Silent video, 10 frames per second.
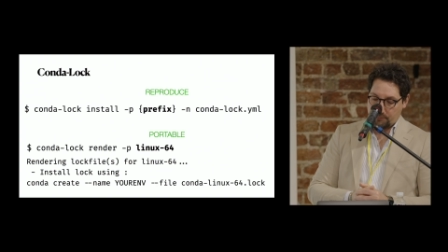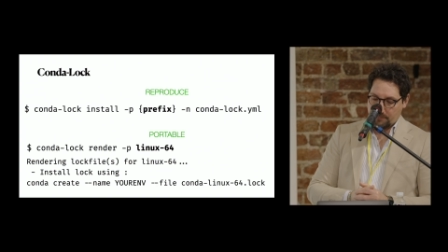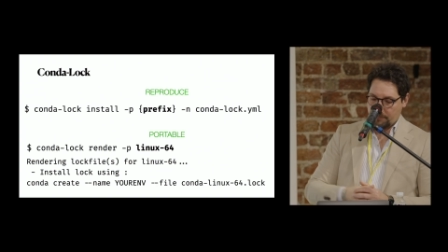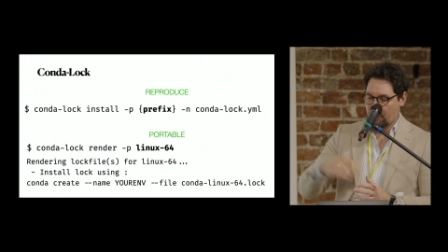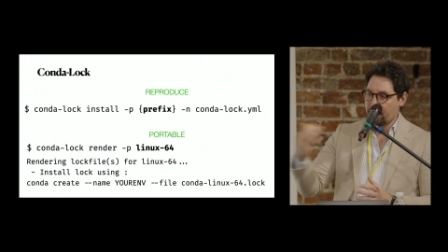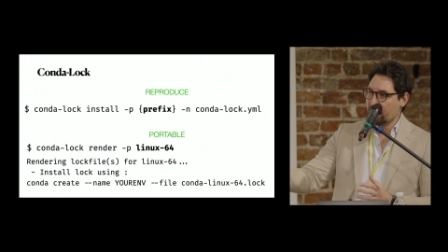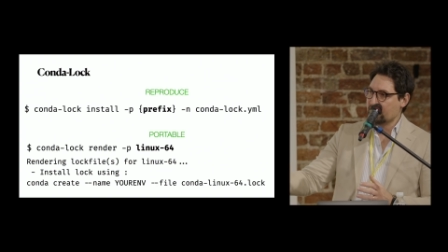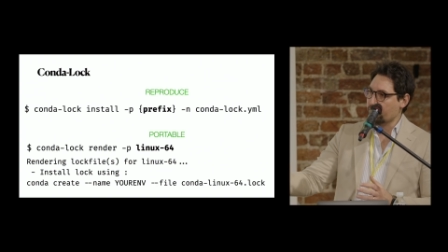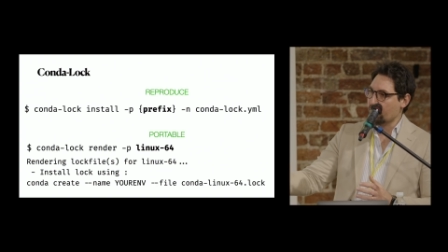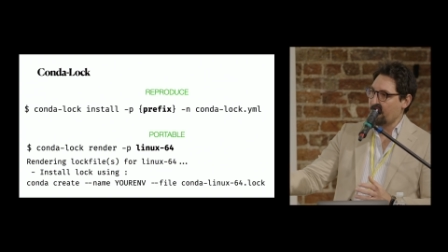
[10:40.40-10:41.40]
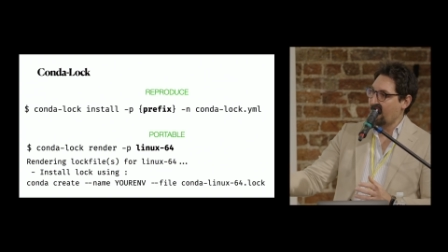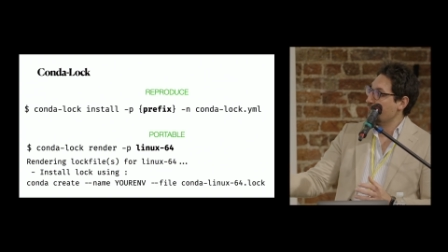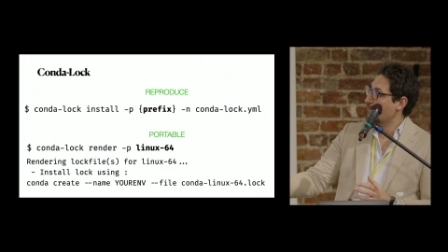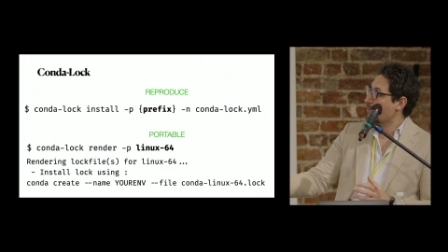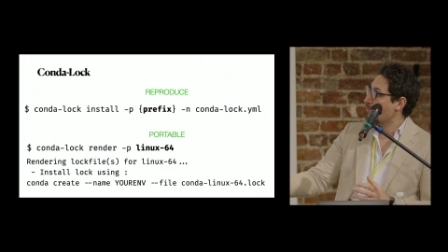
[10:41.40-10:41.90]
prefix of the
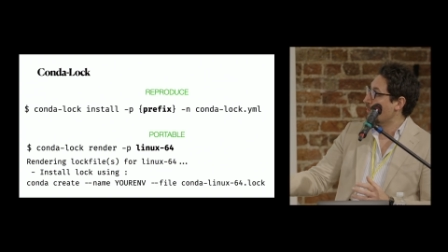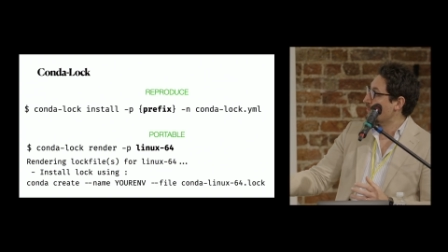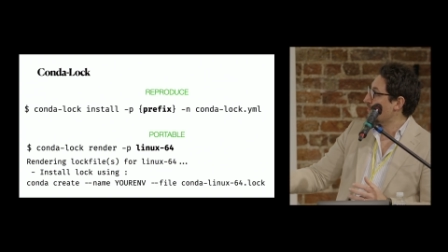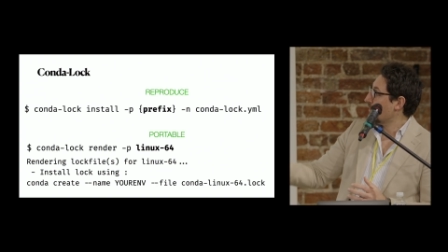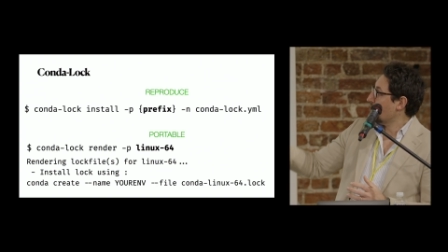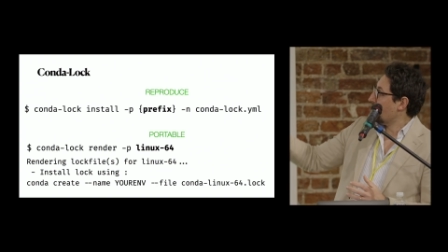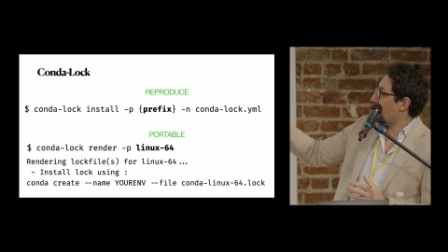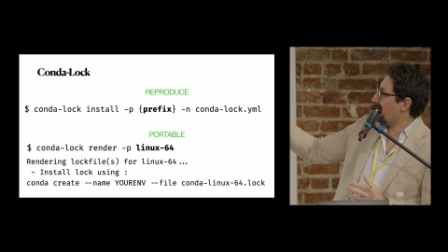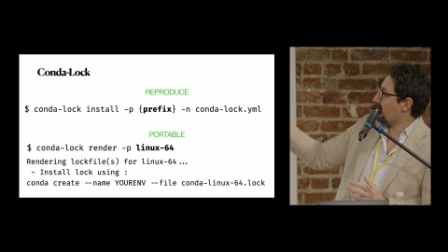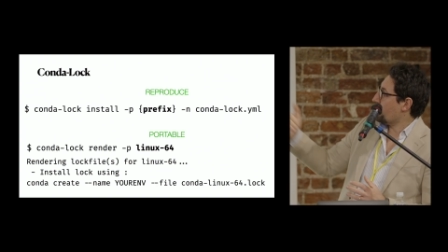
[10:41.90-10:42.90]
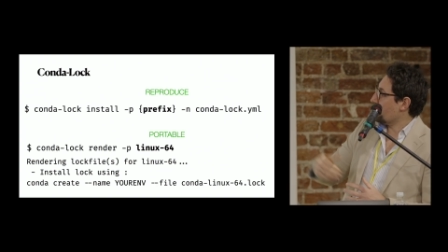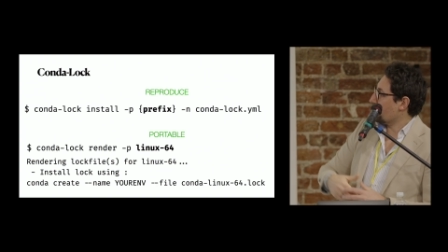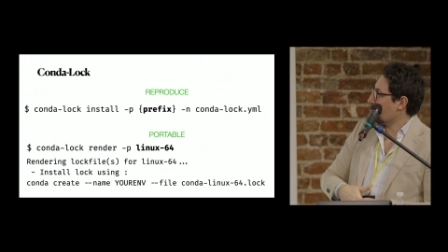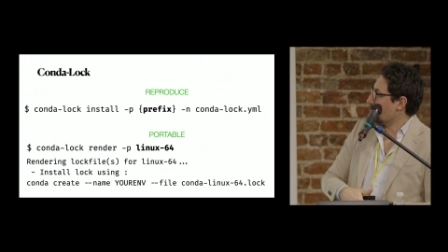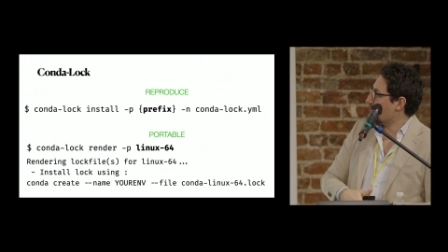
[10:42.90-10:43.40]
platform you want, and then
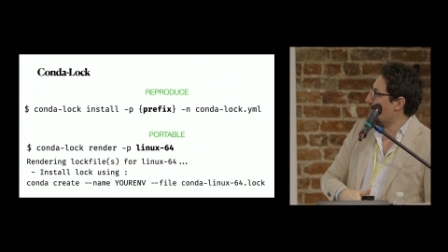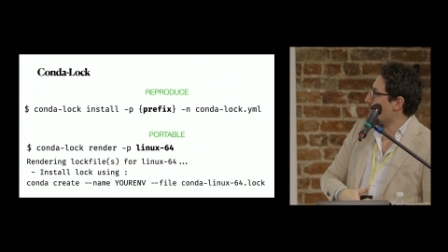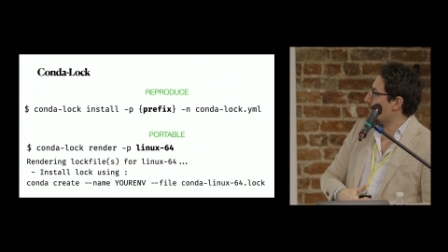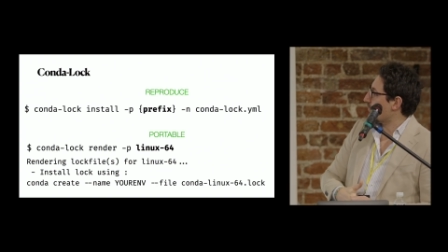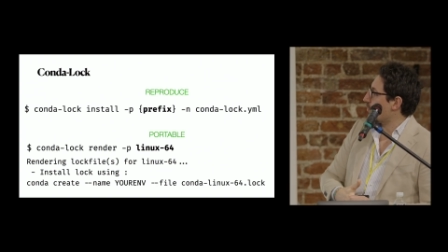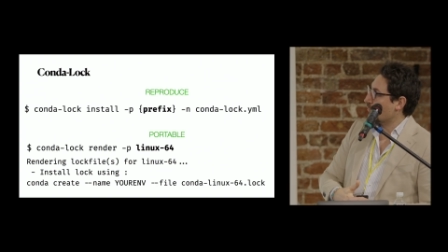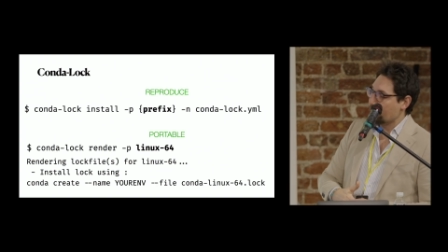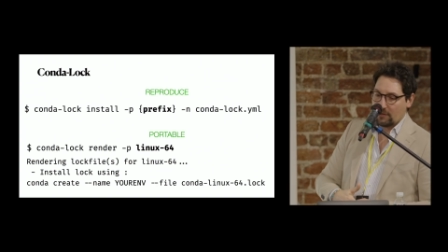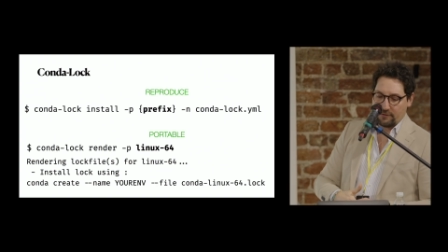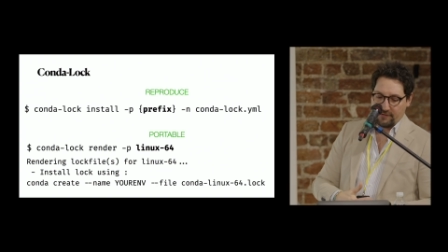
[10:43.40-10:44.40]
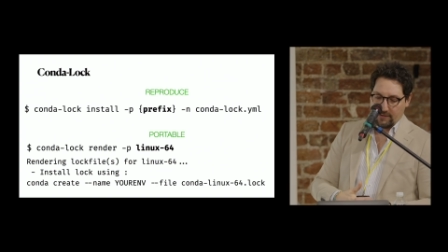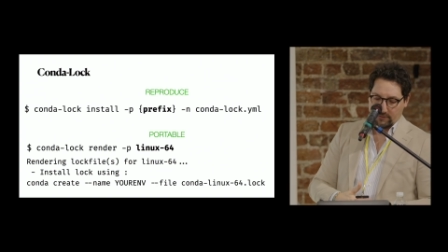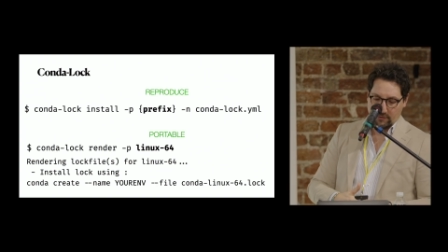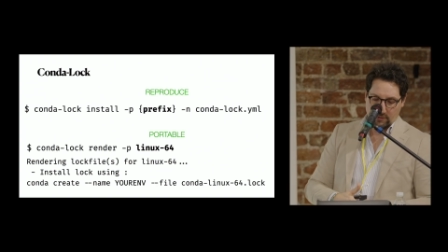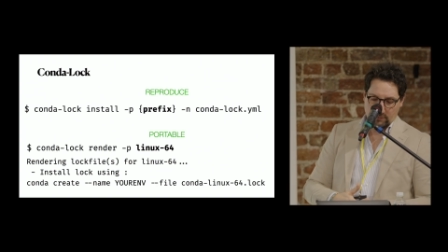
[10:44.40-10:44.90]
the name of the conda log file
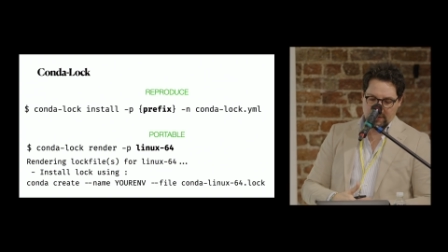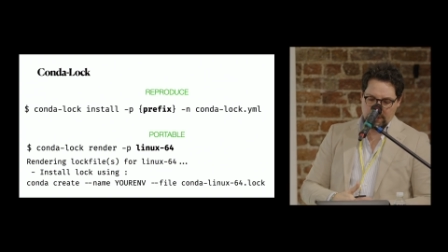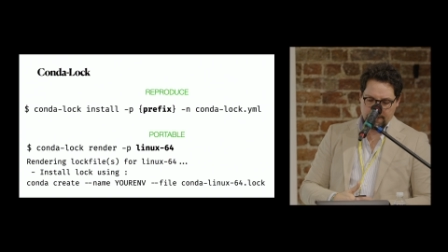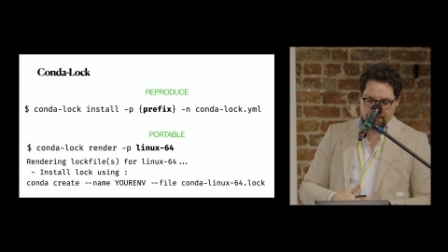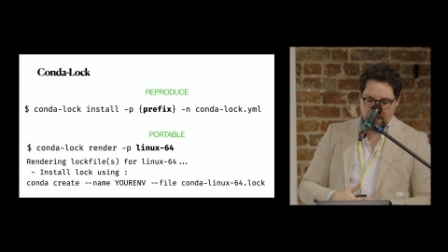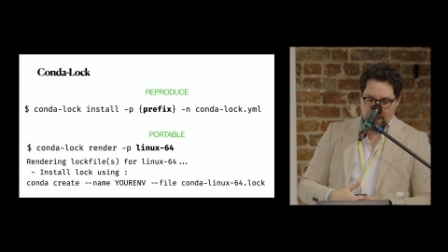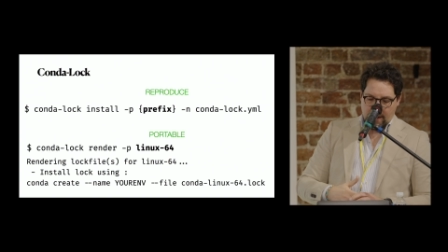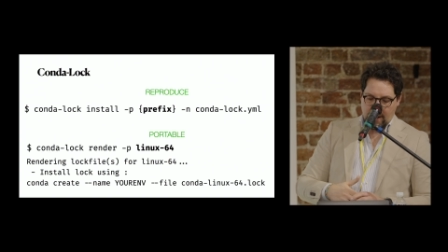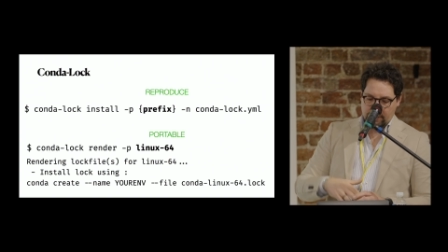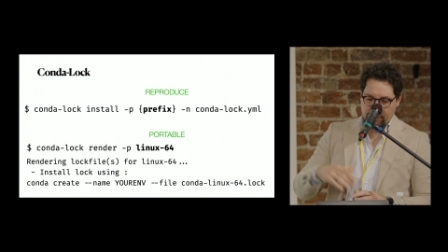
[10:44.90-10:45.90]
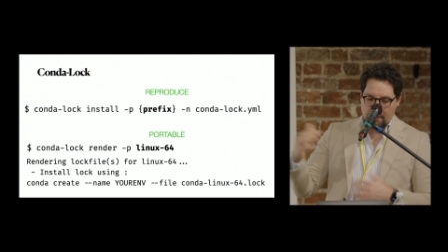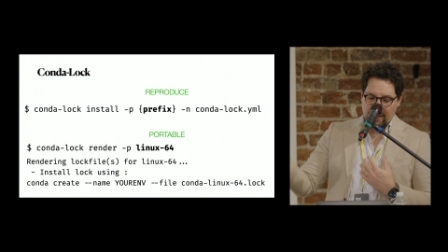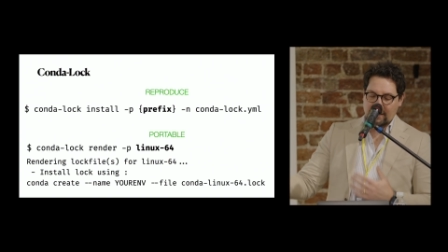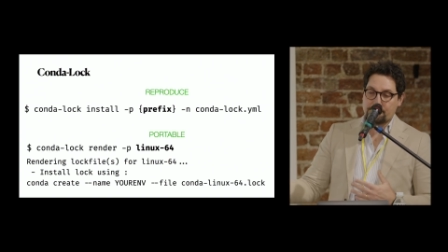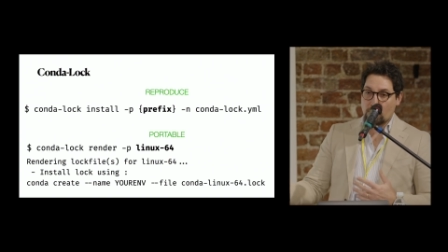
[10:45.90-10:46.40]
you're using. And if you
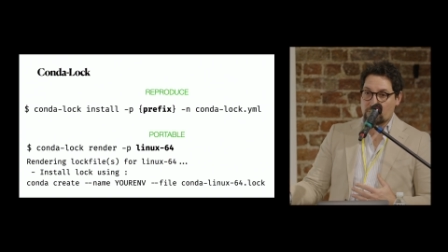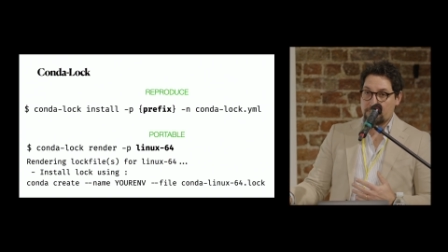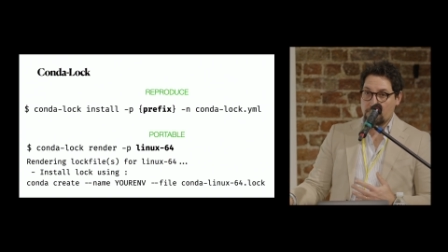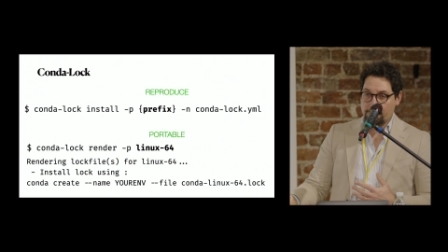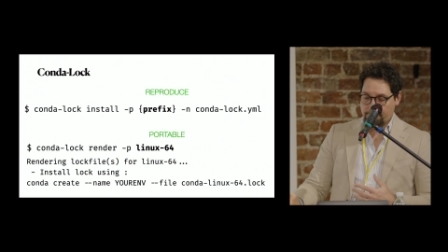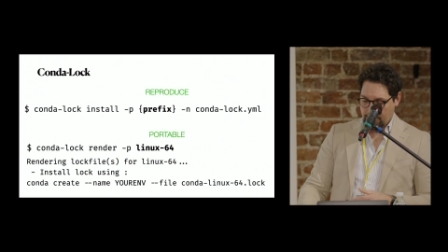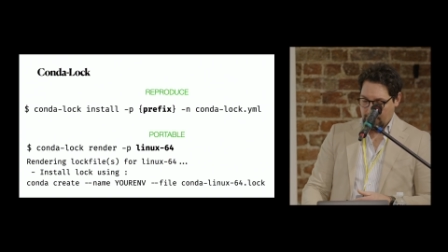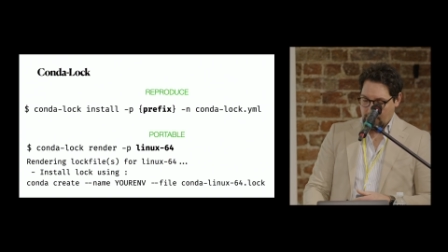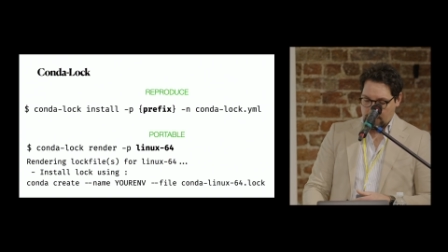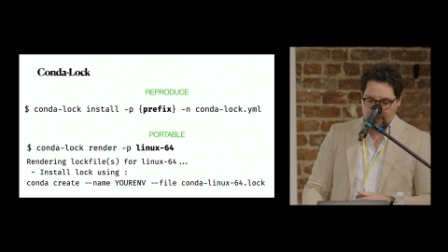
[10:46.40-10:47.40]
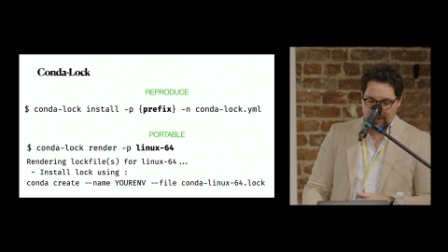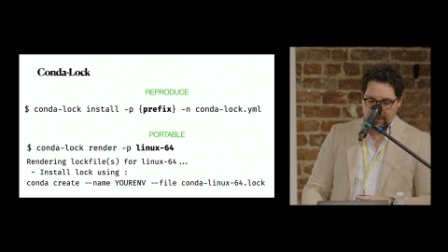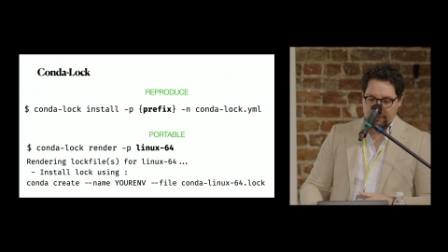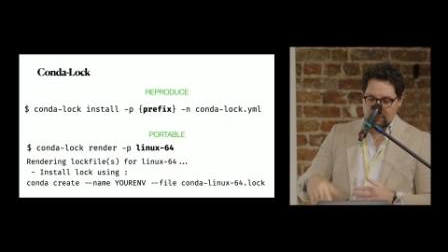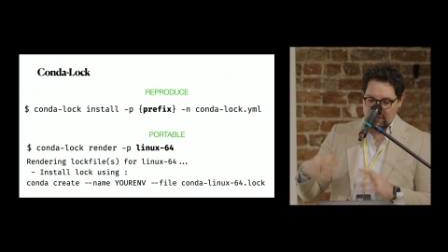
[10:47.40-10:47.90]
make it portable, you can
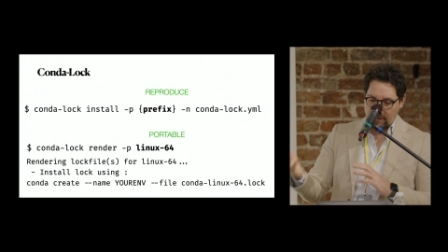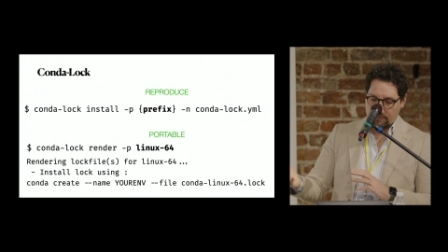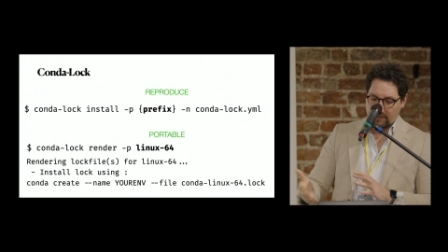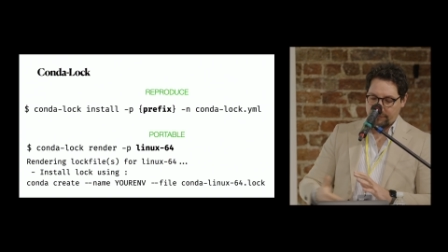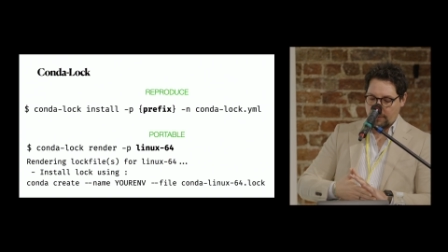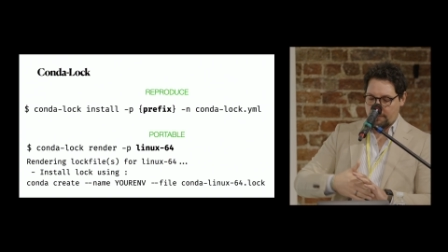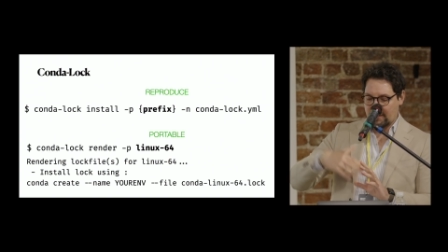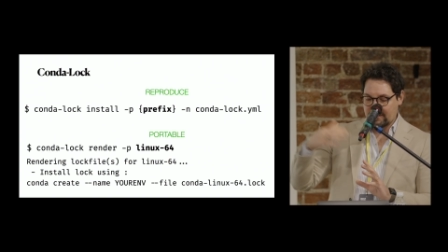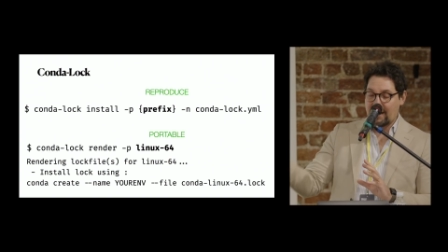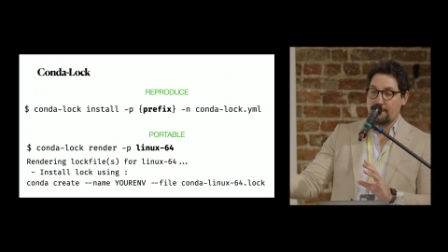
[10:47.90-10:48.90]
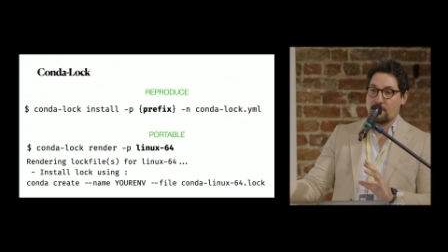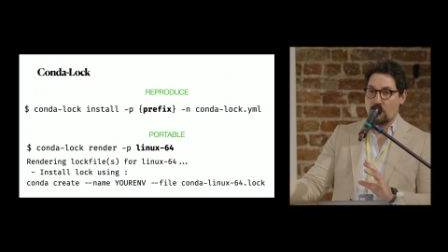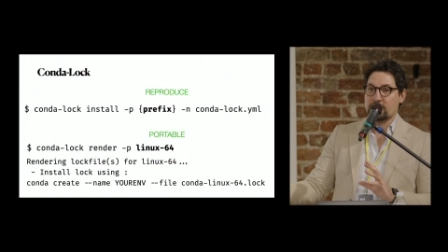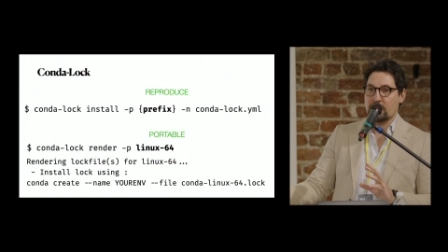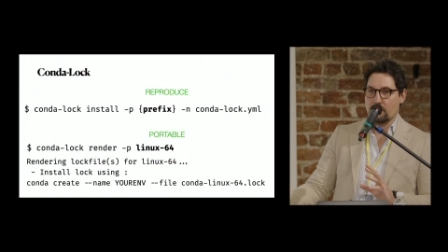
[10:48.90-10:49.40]
even generate from the same
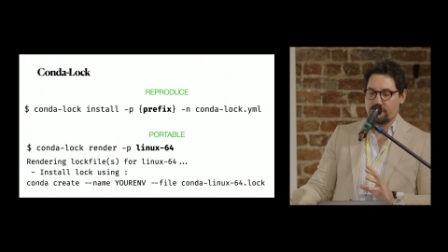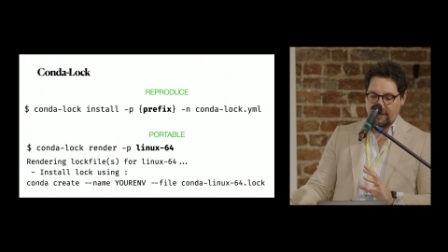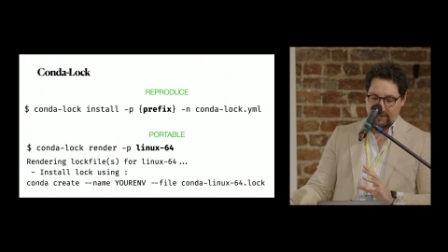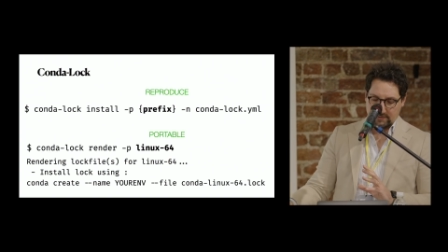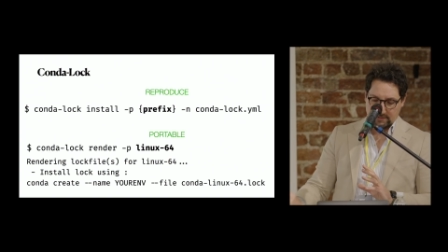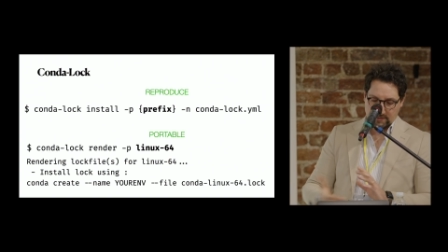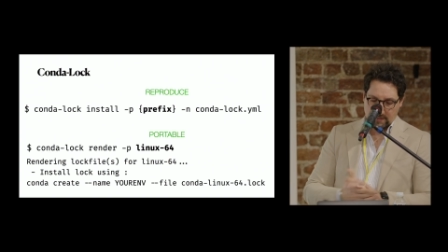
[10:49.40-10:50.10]
conda log files,